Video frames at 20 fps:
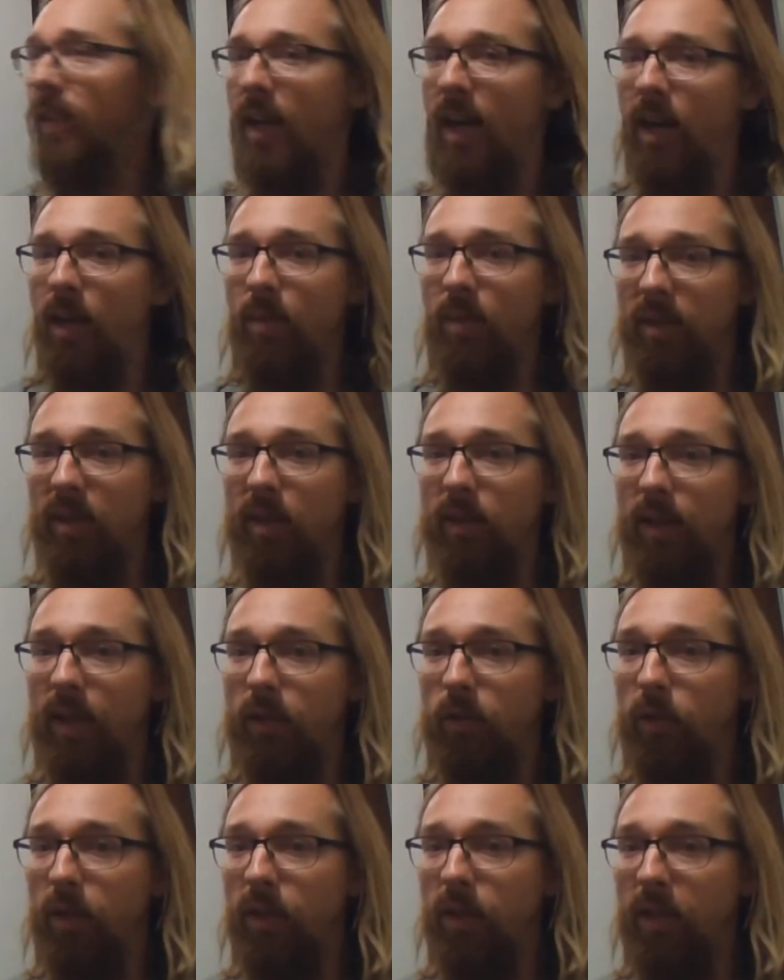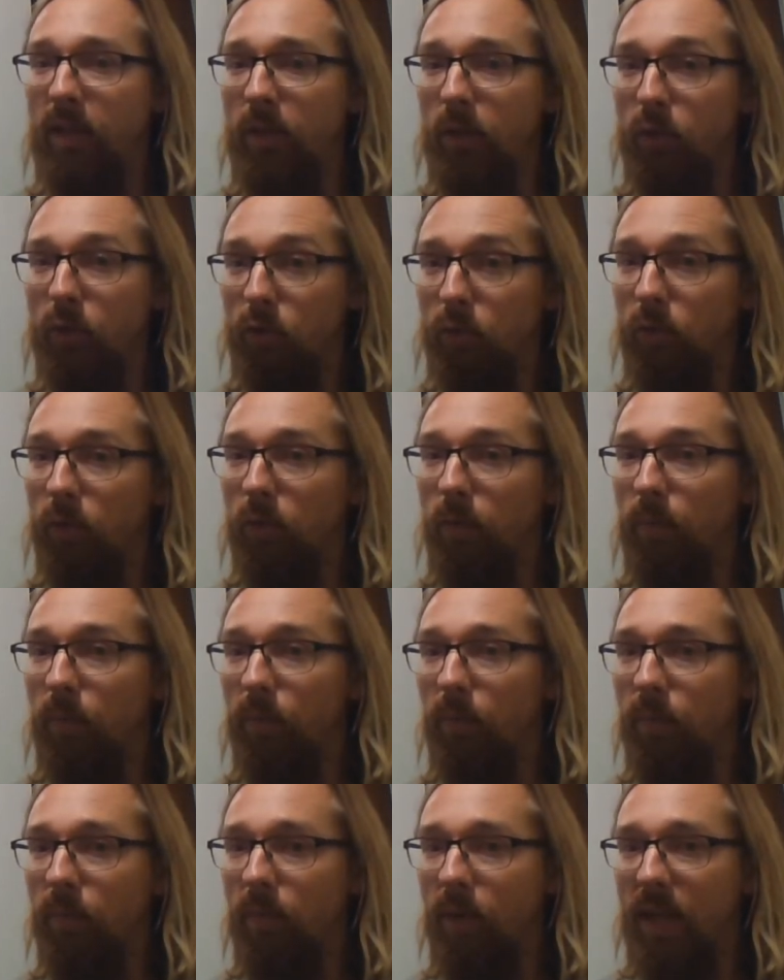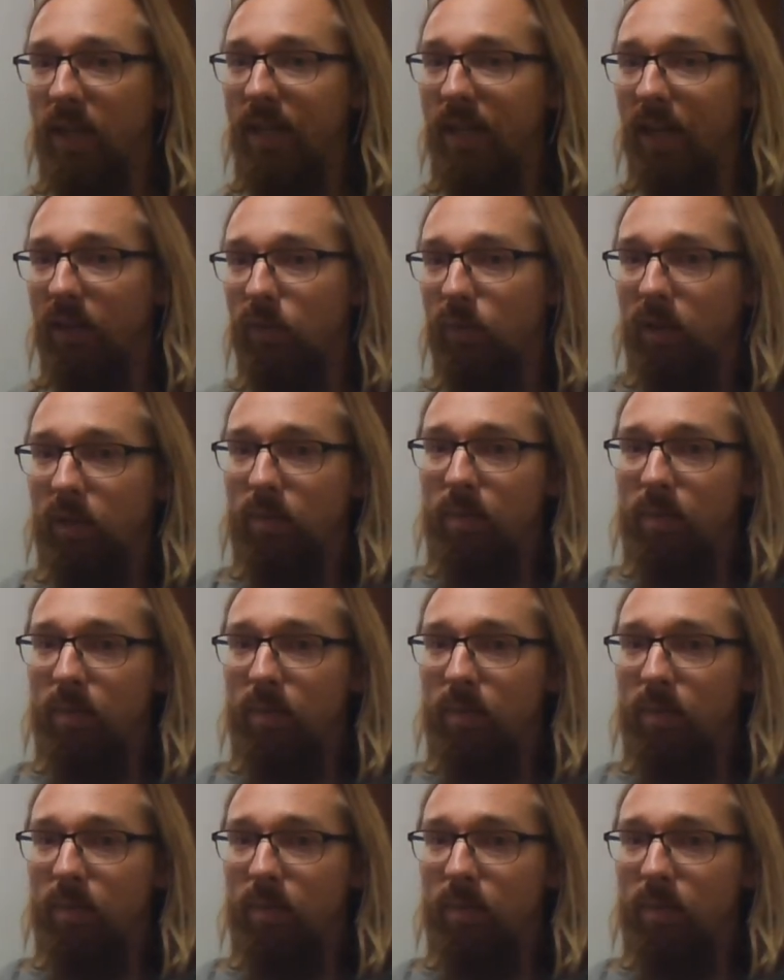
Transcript: atom is electrically neutral. And that's what's